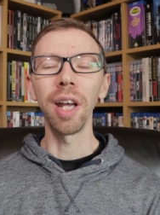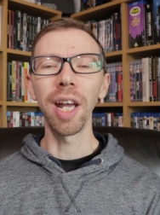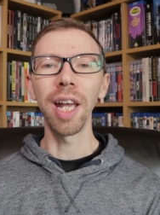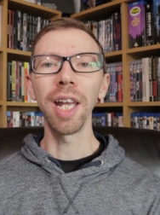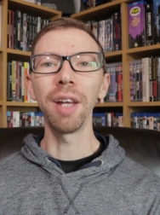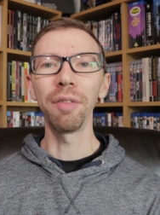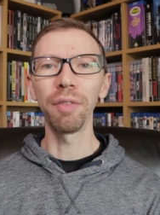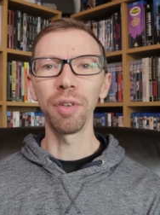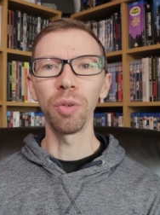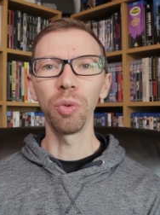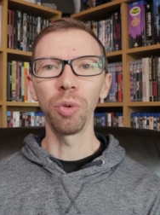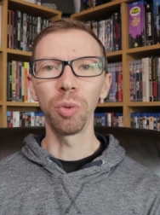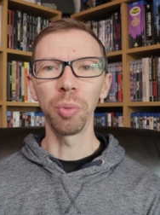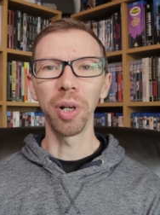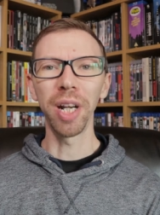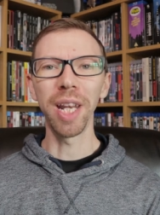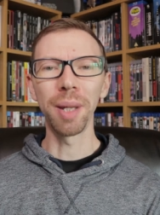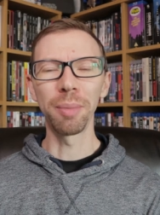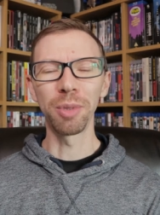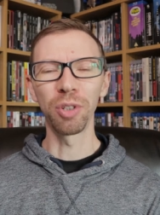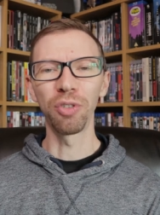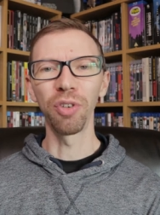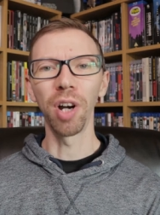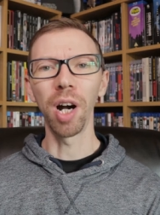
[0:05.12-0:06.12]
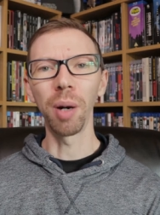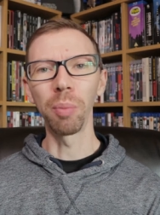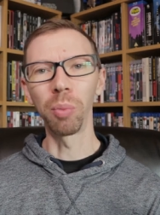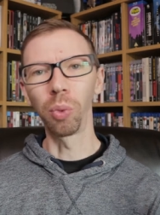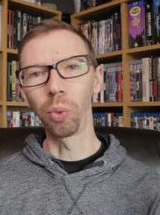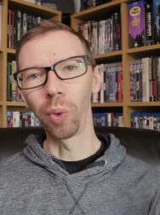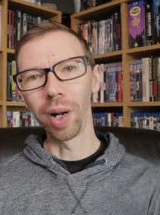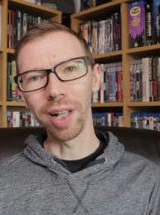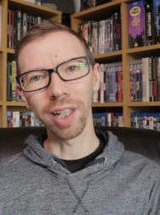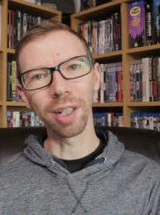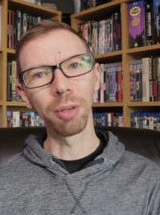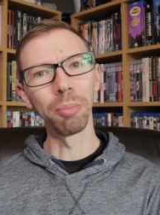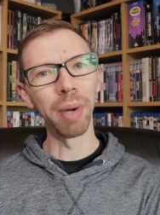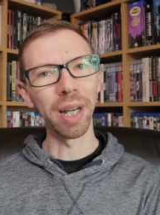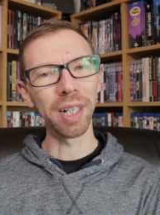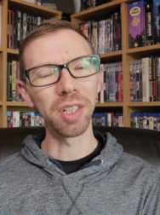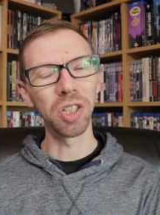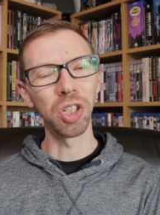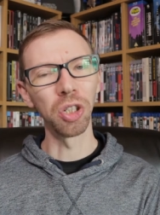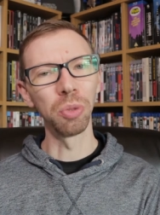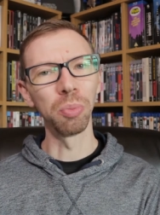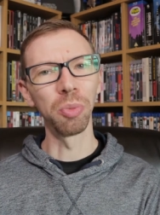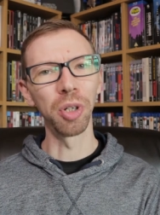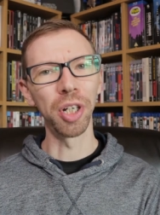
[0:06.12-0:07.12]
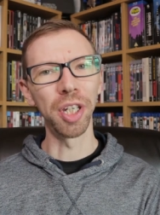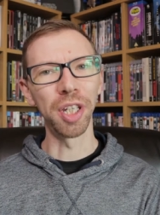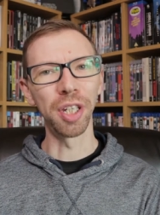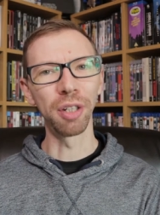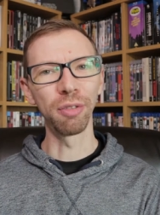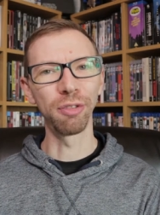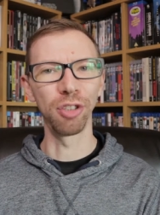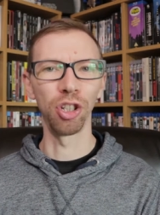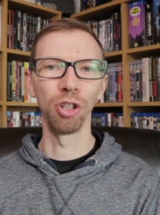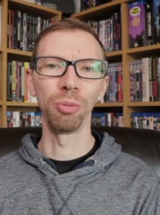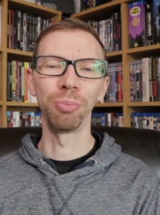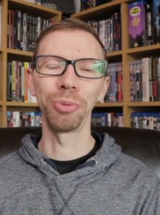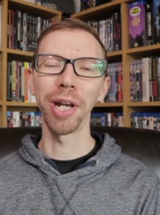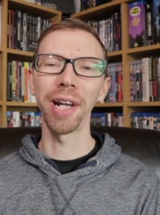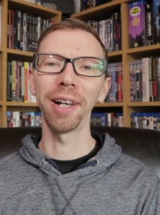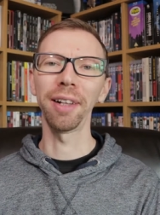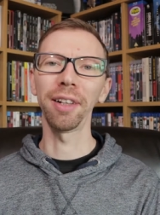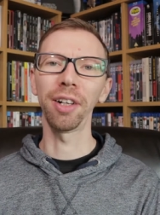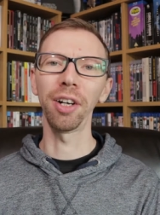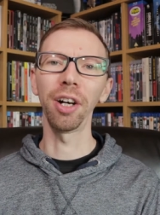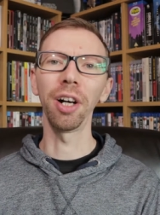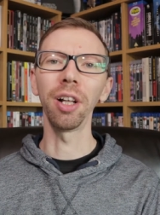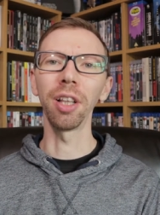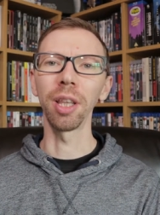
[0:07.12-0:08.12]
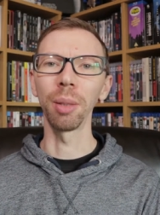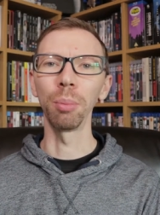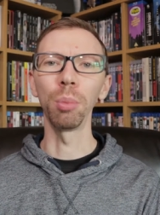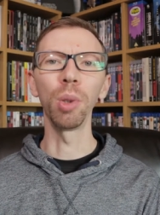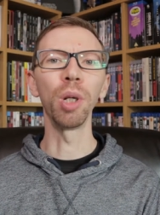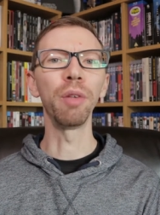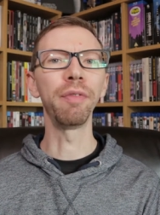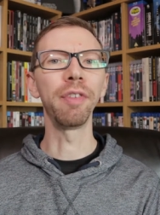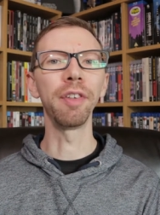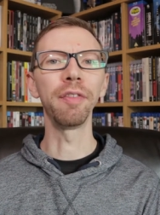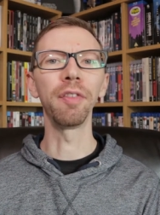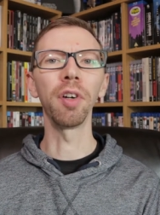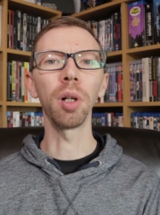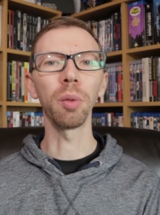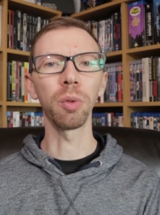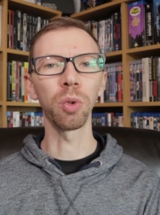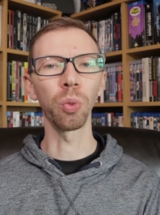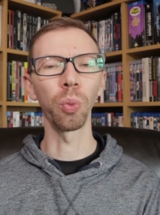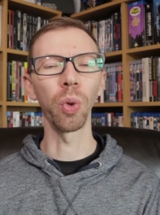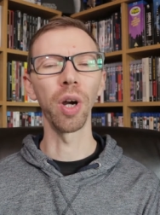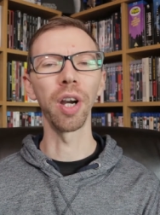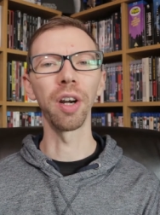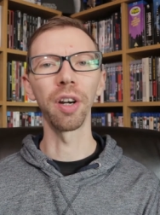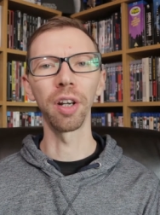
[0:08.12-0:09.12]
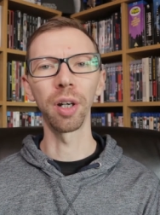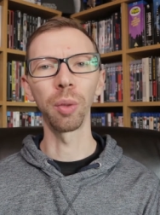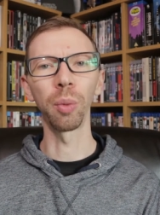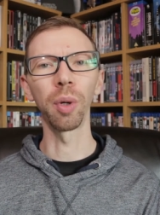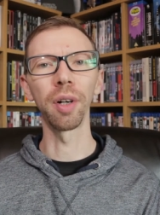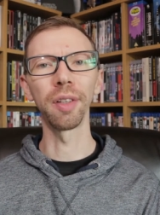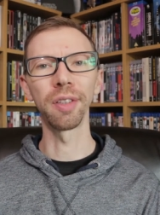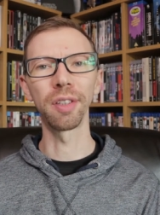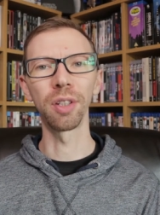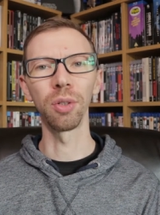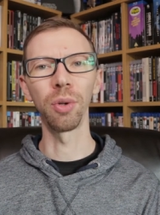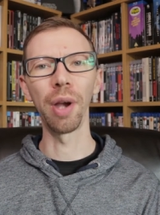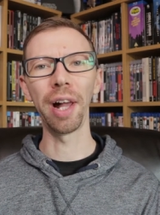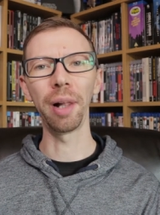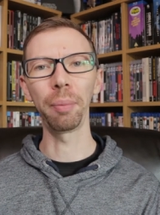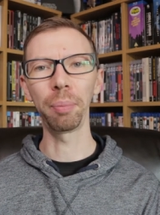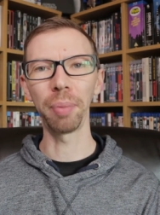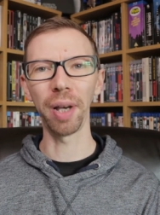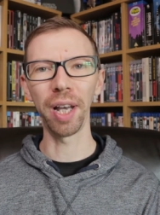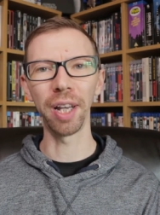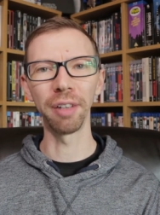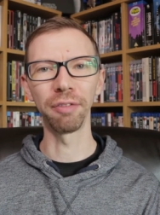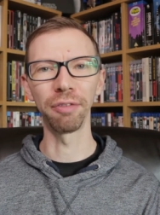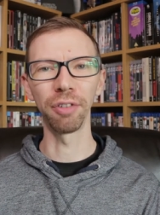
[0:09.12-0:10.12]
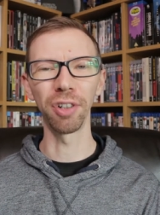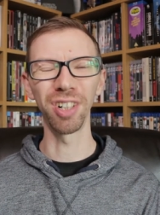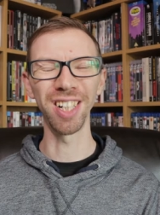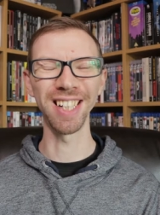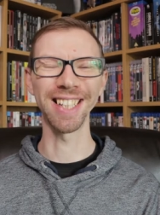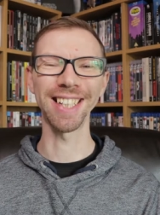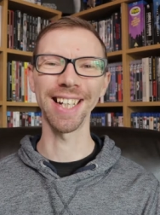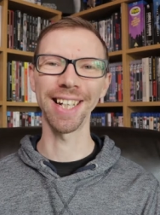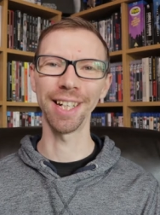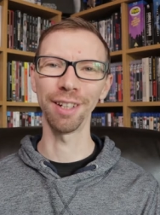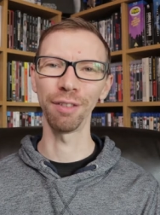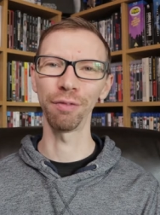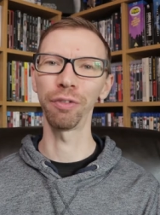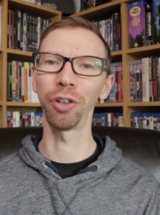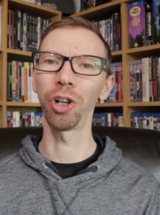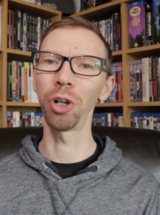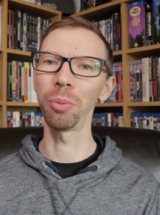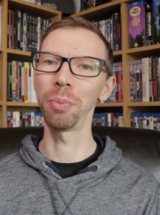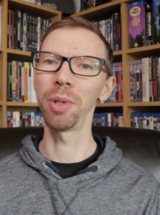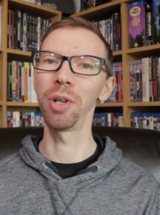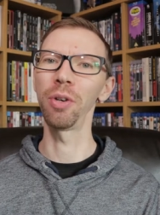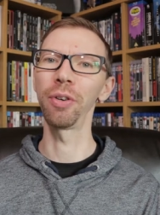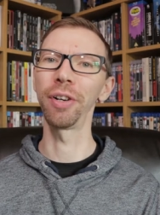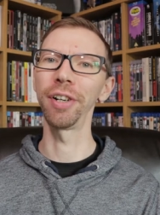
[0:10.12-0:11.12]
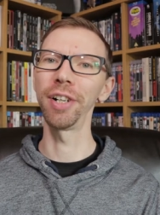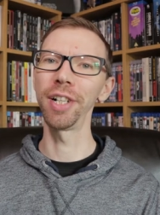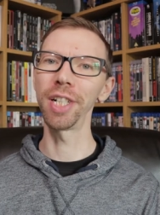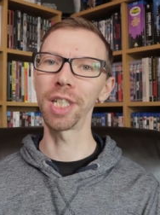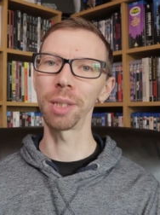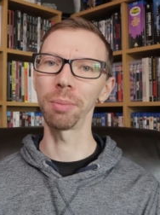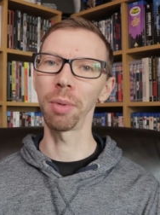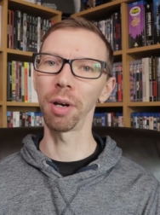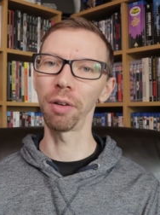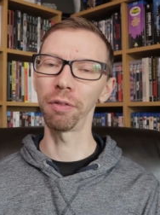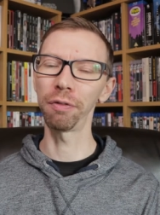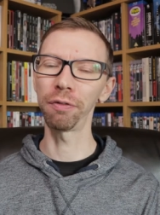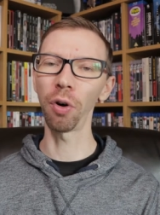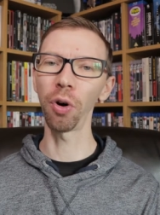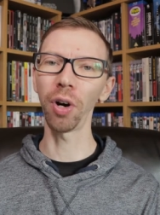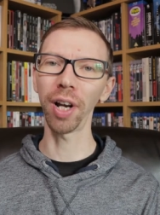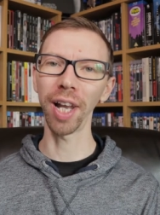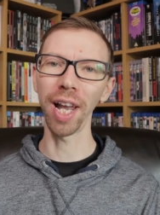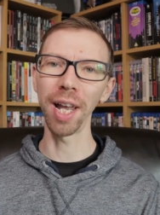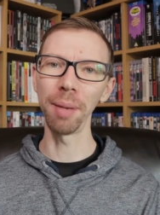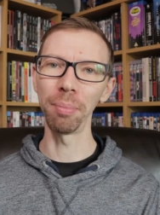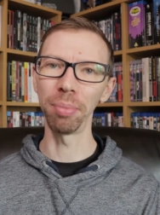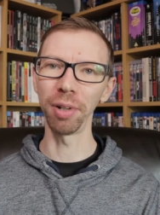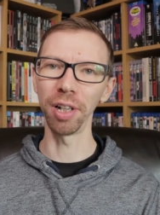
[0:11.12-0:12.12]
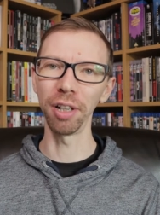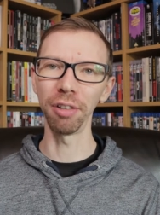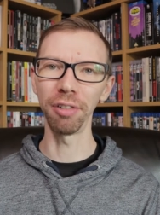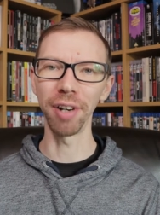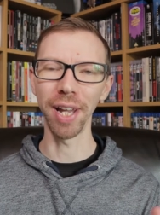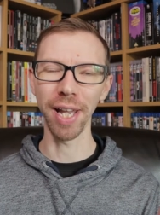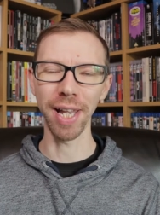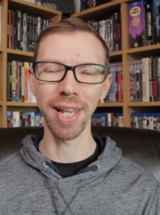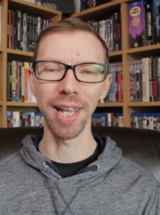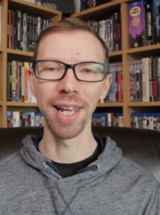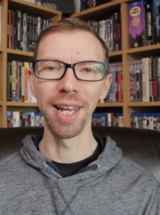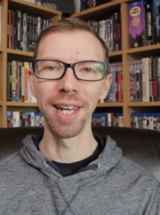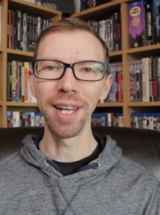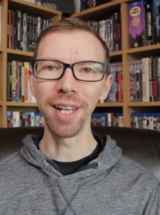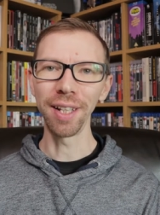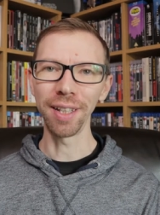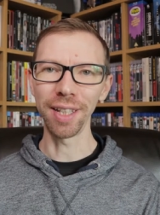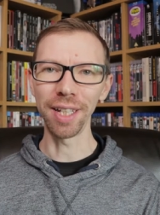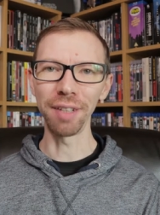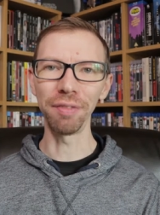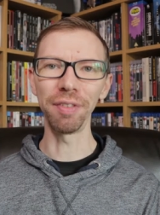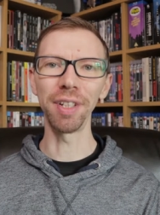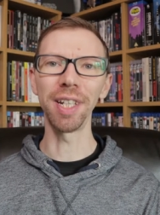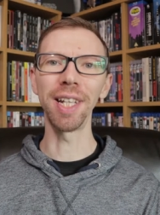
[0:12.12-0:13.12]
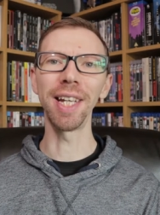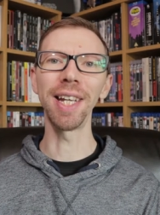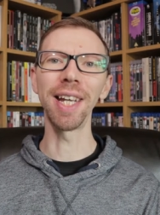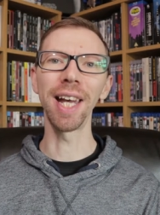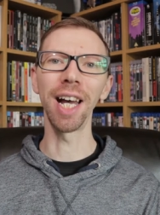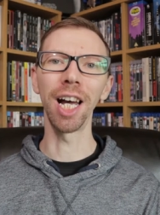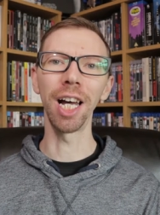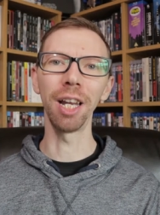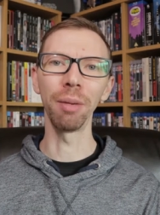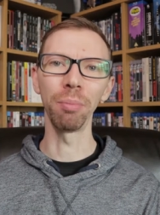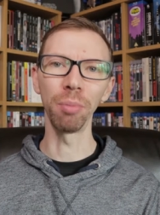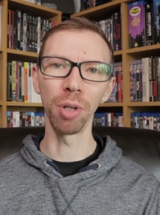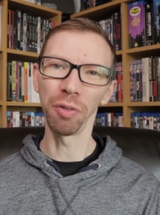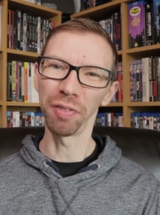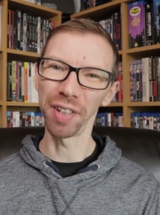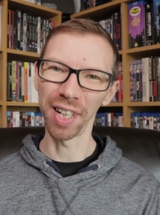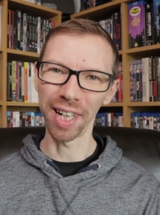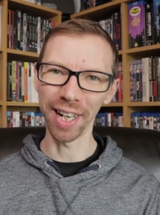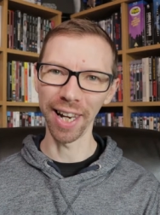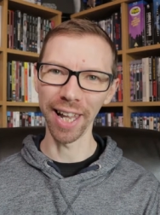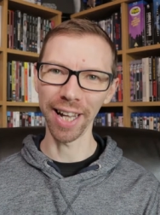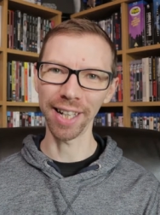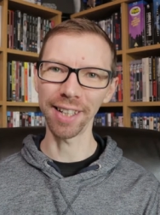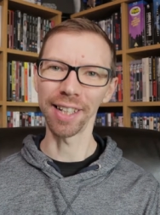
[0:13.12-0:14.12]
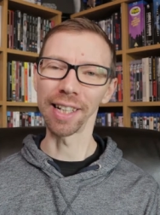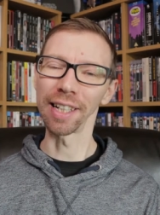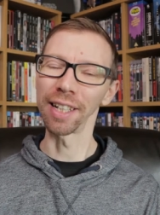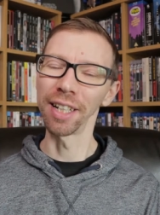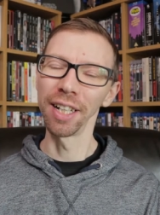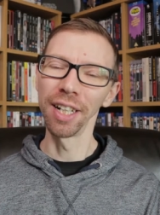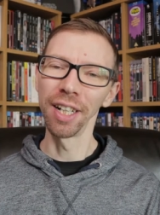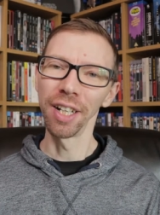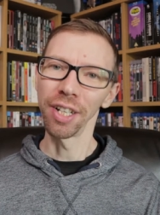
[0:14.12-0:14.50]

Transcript: Hey everyone, my name is Rob. Welcome back to my YouTube channel called The Movie Vault, where I want to help, advise and inform you guys about 4K Blu-ray, DVD and movie collecting.